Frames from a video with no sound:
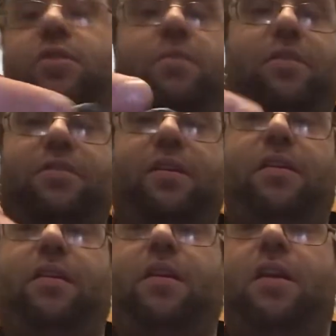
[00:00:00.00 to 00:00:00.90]
mark side
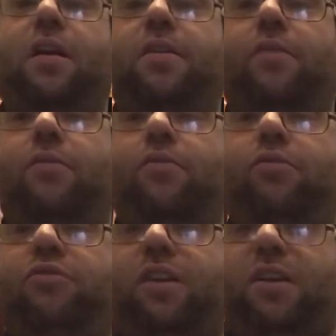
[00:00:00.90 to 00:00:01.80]
that all
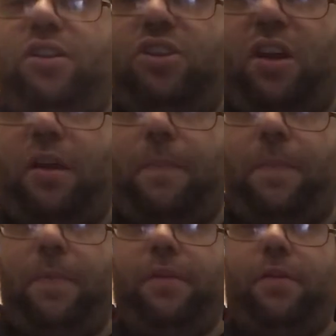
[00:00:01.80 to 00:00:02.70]
trackers share.
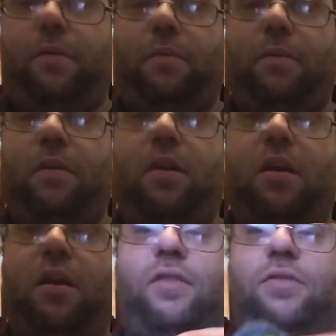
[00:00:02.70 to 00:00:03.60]
So
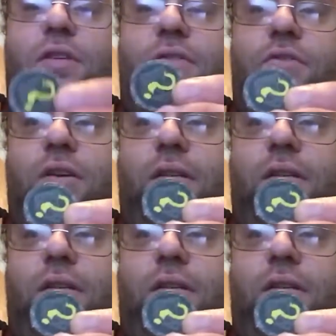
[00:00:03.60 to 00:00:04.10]
I have two different trackers